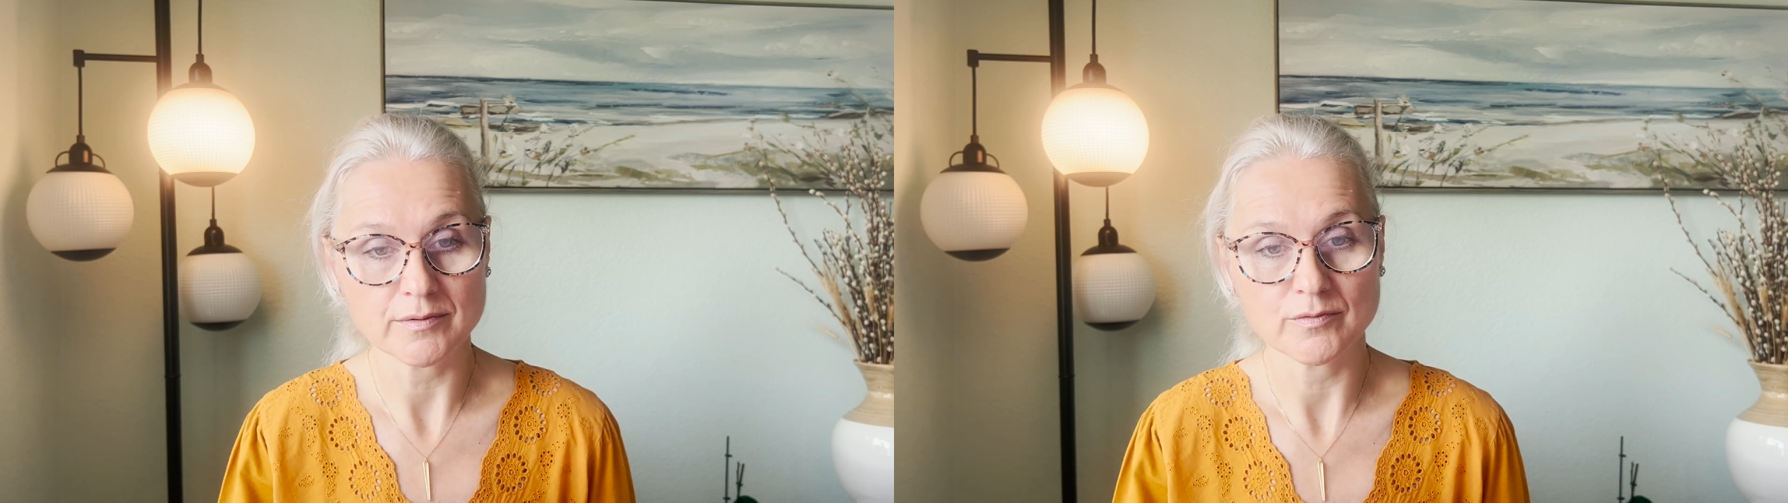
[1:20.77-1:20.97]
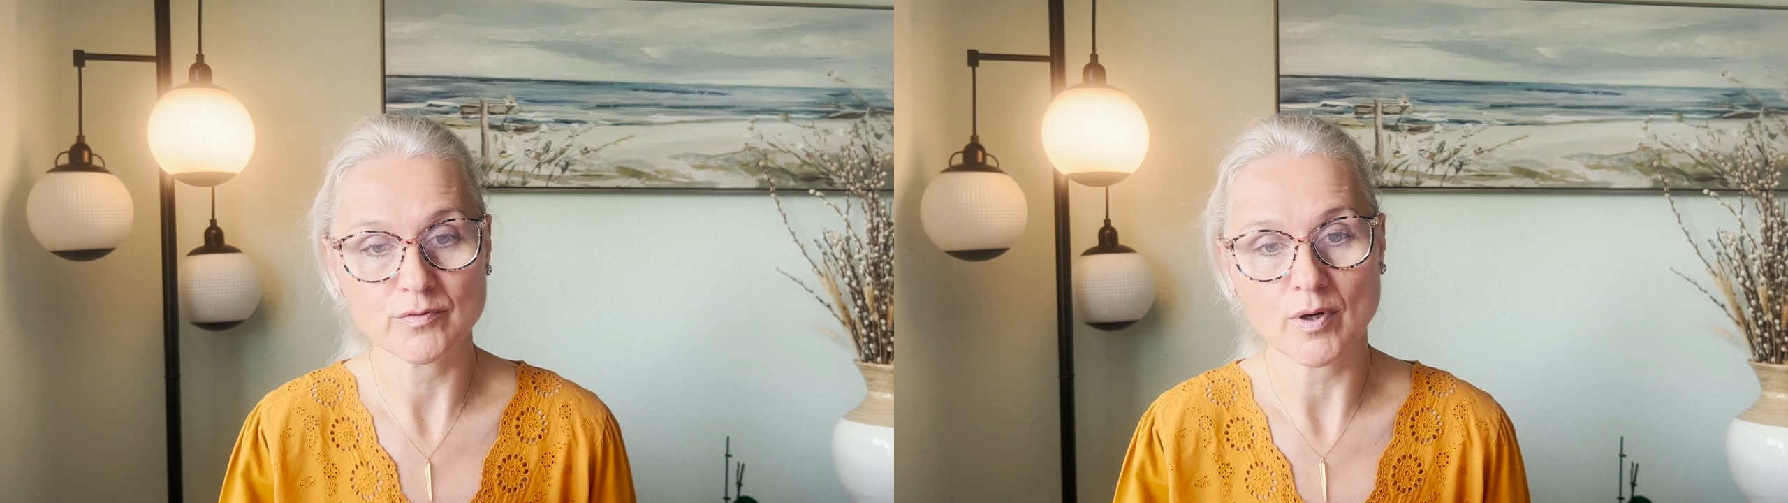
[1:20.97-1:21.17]

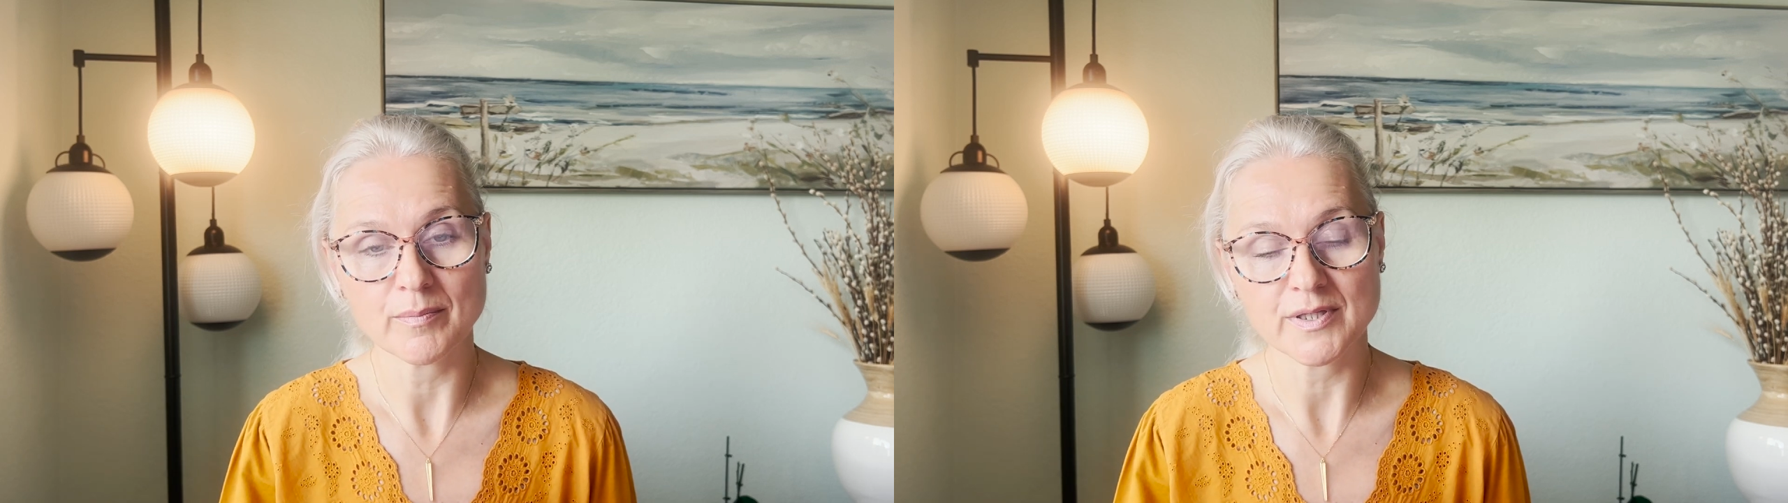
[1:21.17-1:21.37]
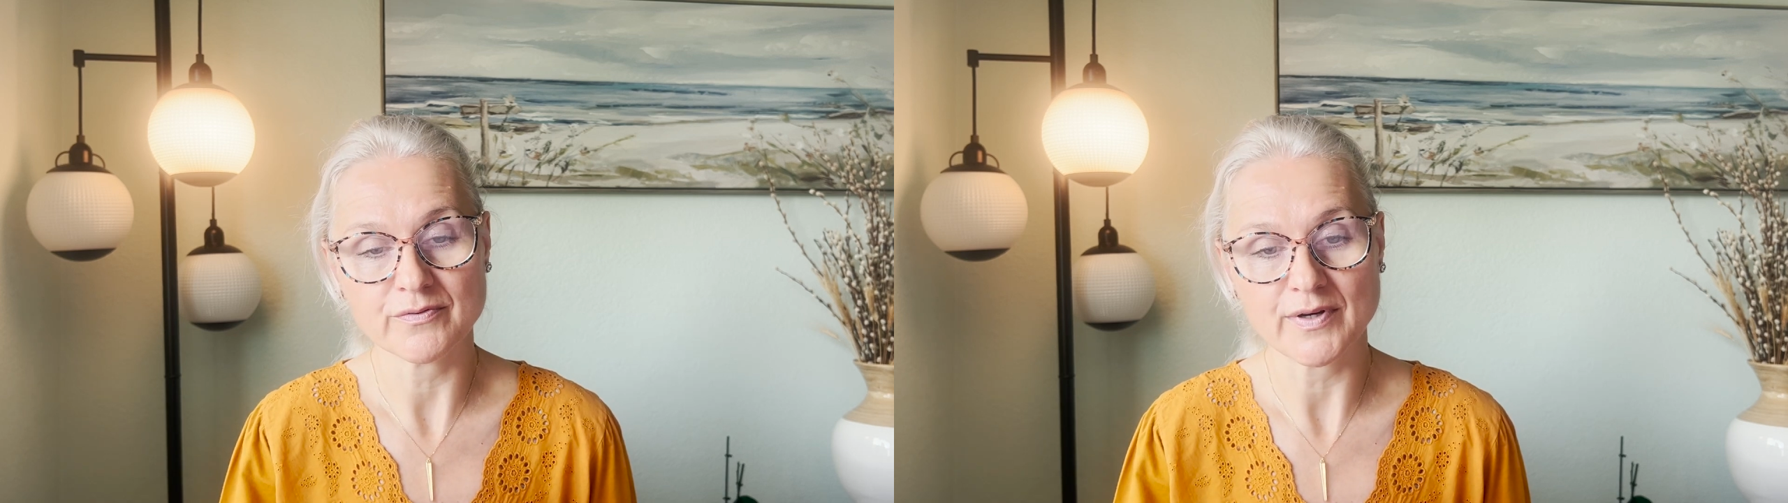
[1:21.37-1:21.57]
from
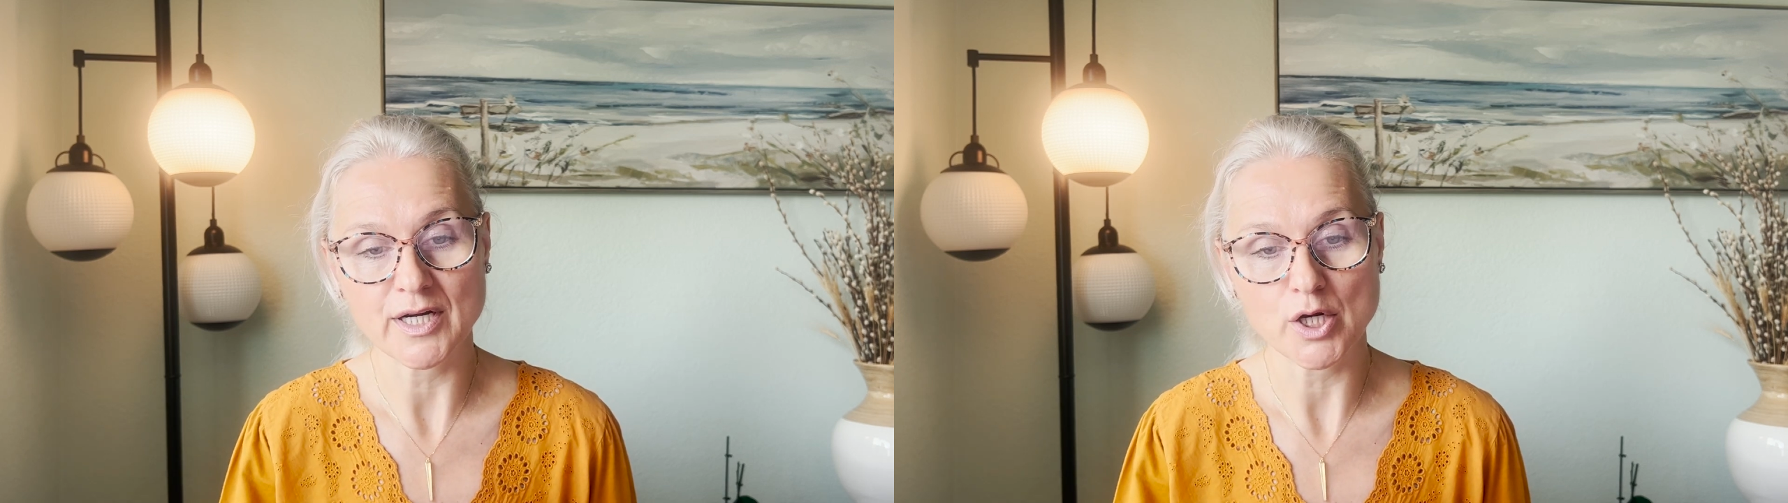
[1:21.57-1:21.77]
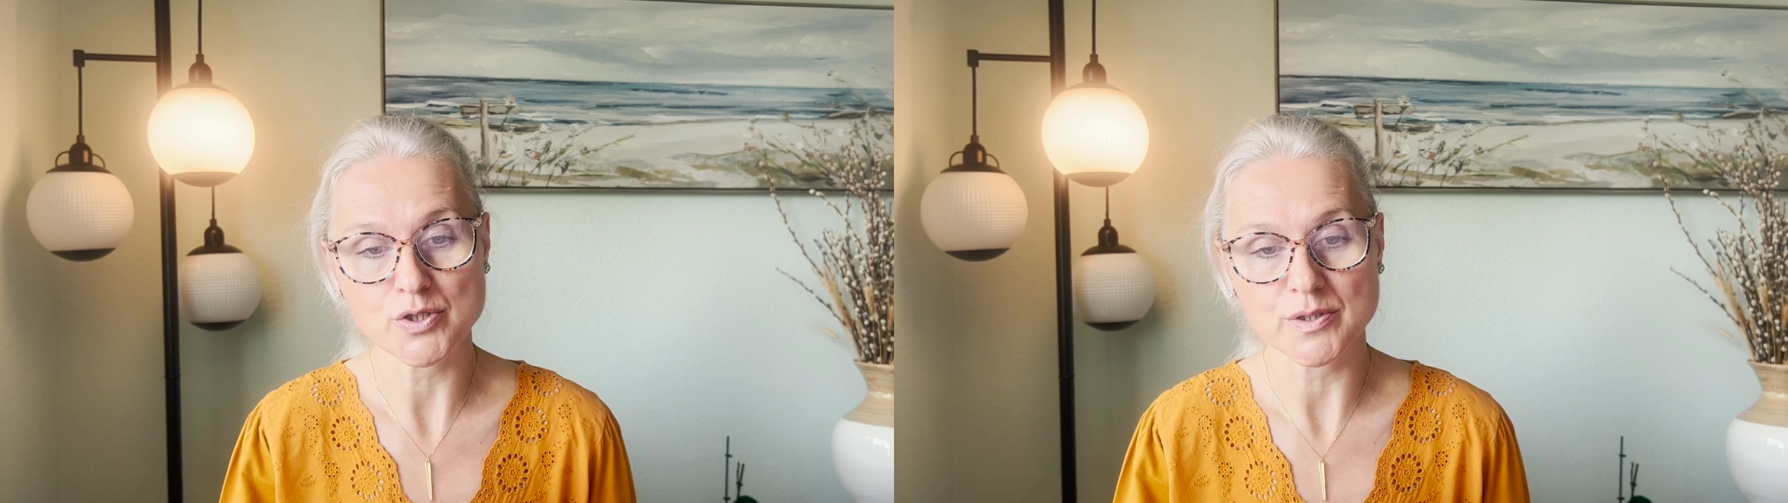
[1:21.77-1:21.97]
the
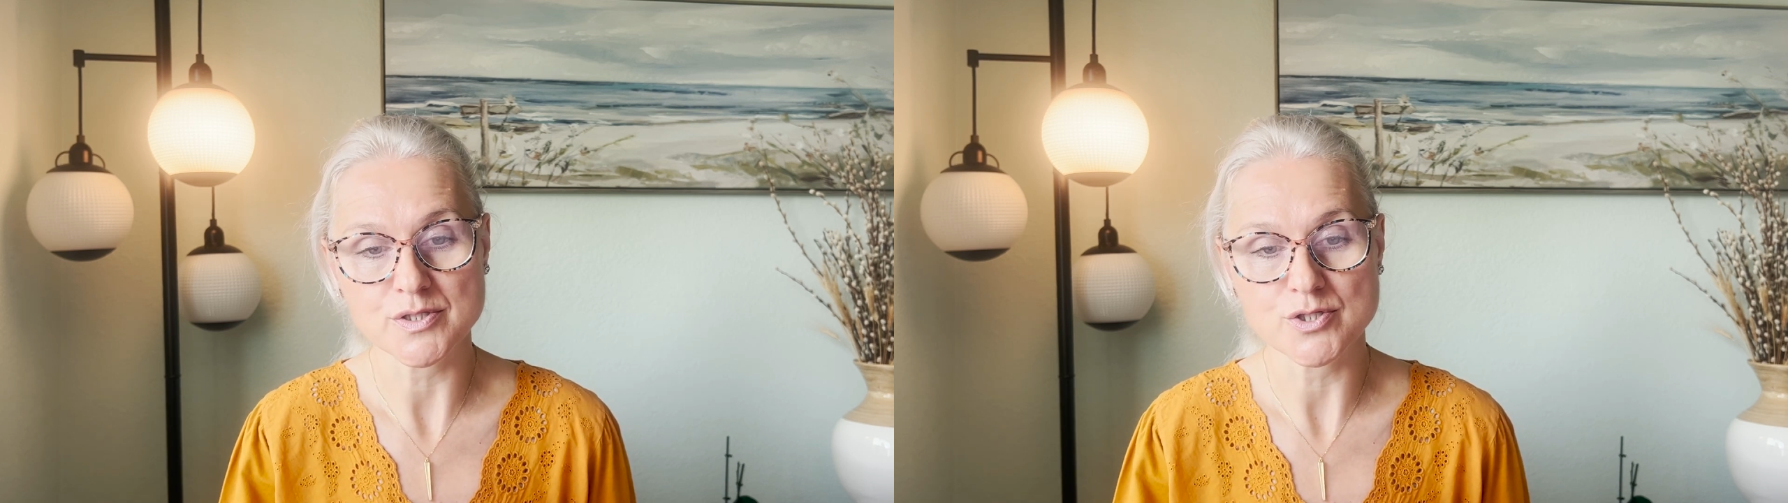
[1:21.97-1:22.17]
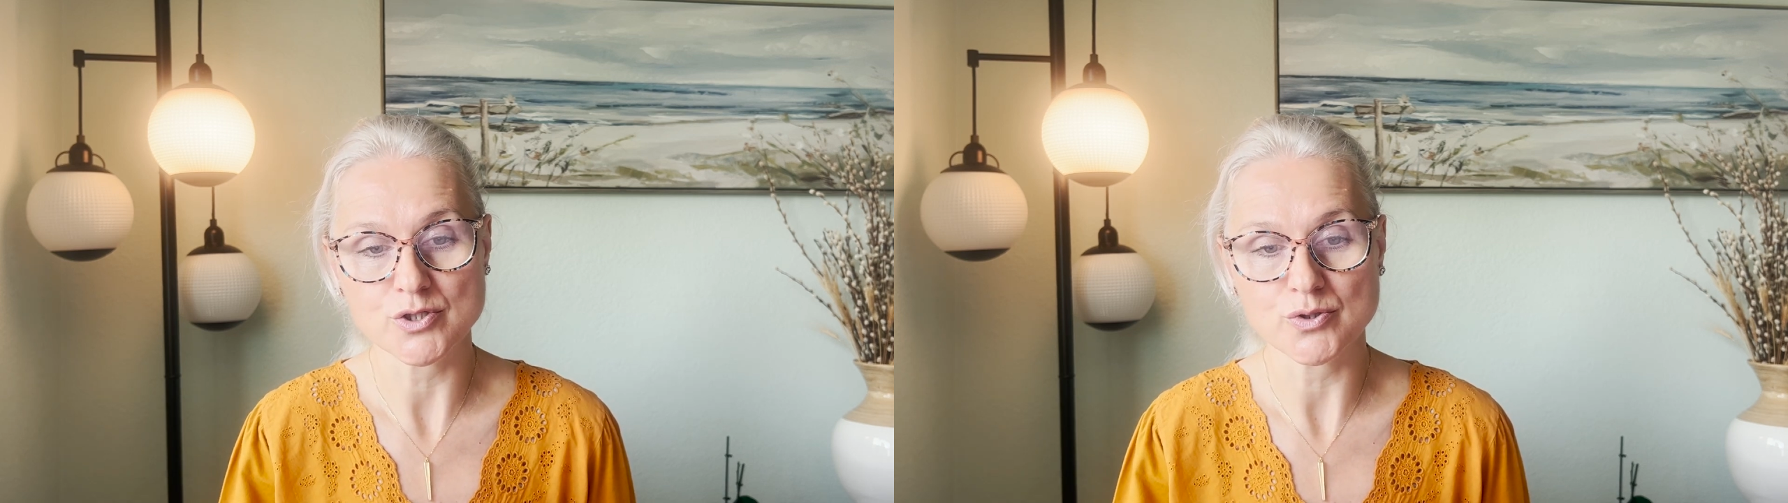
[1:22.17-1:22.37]
financial
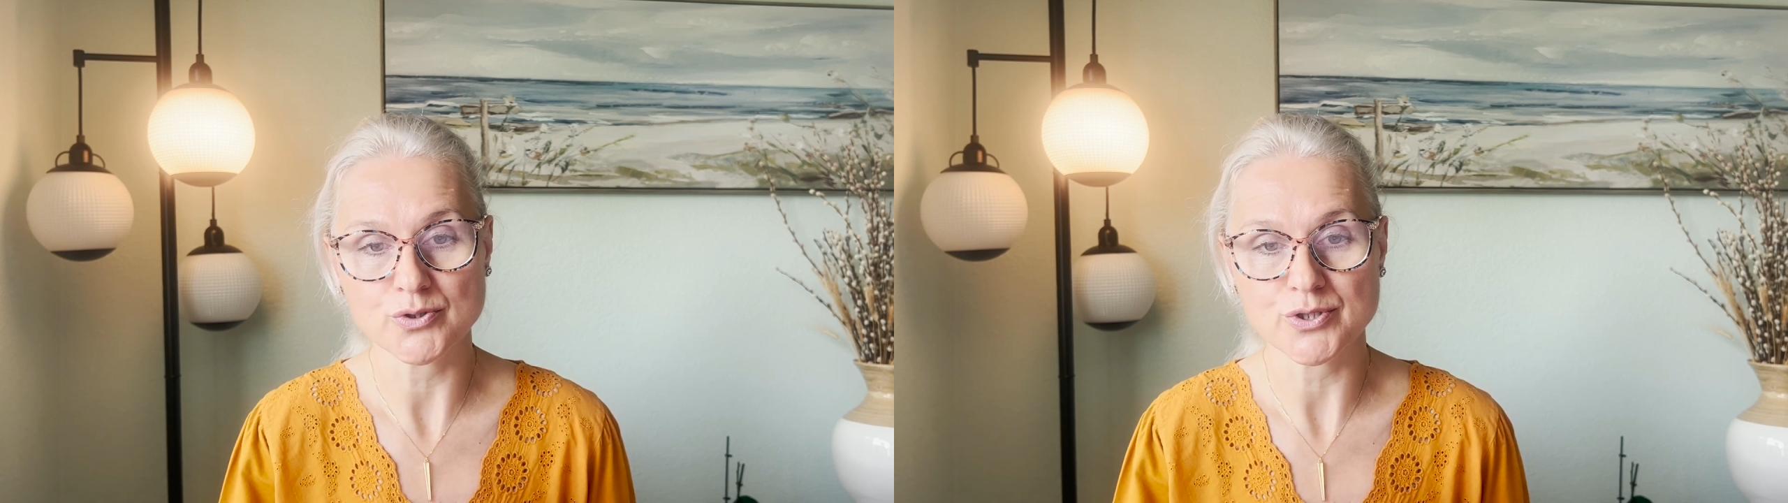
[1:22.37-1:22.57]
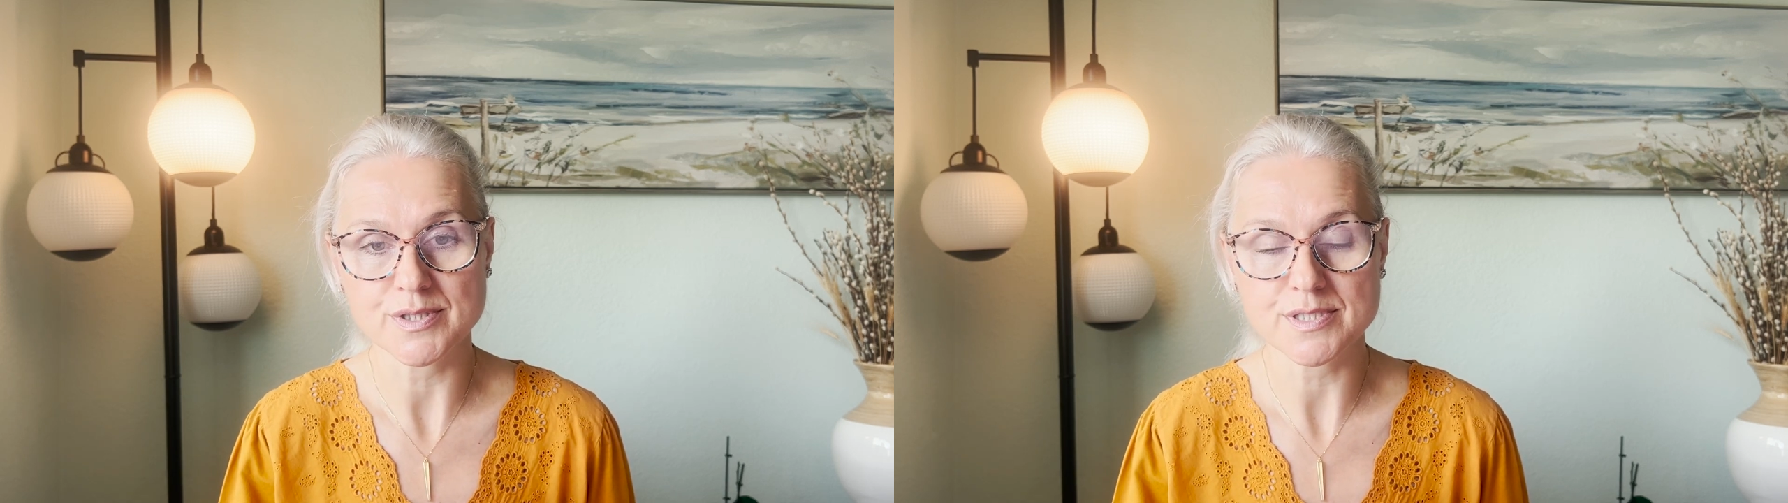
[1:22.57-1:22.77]

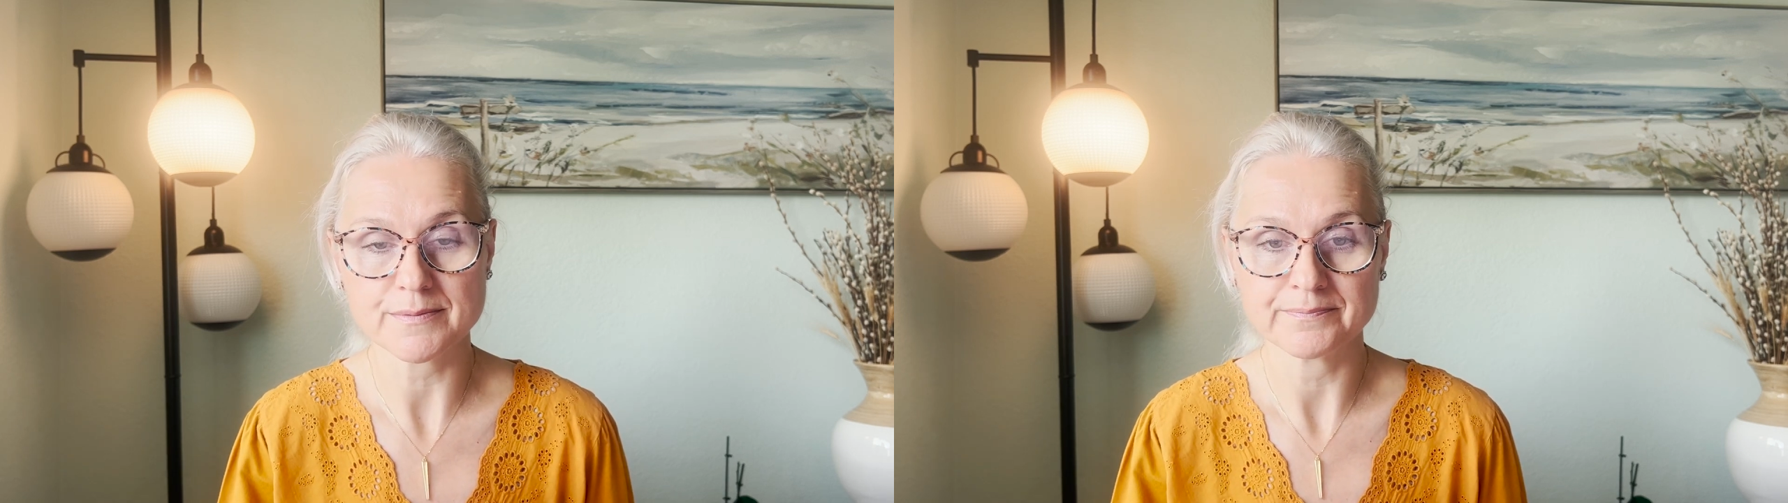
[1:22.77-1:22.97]
institutions.